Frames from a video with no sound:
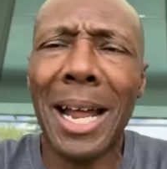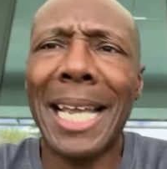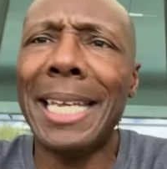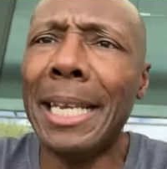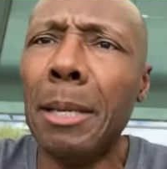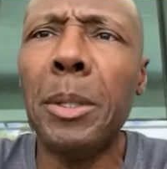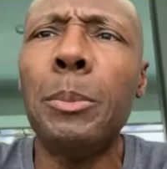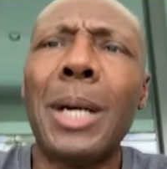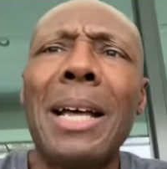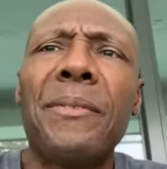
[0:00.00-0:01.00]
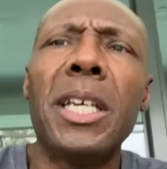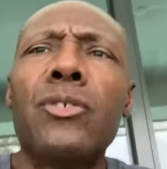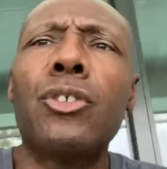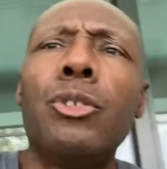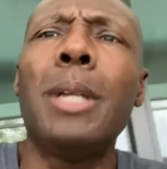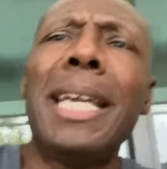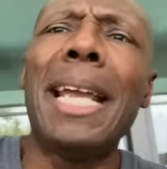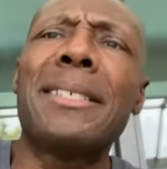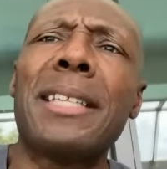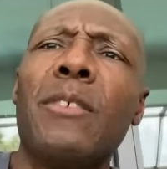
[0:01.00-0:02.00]
I get it. People got things to do. They
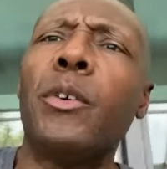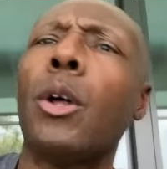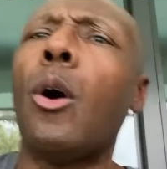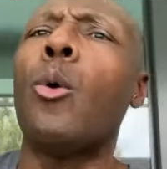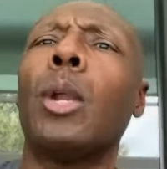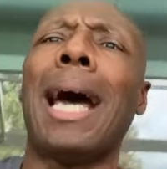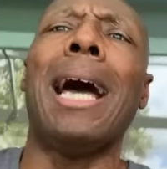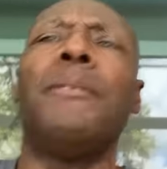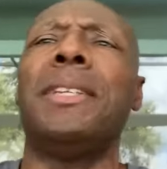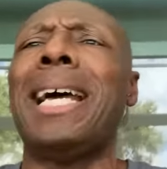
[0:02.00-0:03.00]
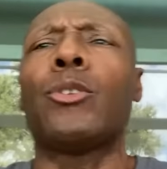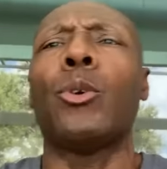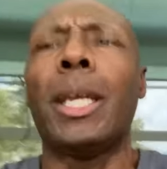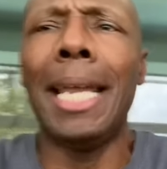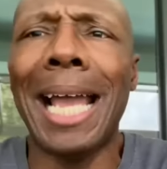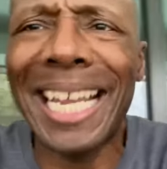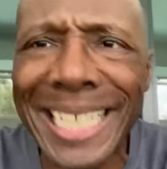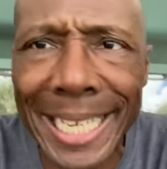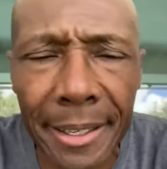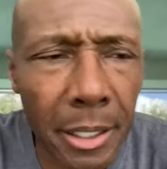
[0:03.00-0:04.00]
can't stay for the whole live and that's okay. I
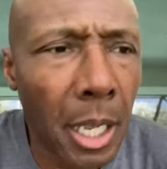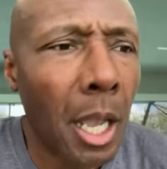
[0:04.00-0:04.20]
get it.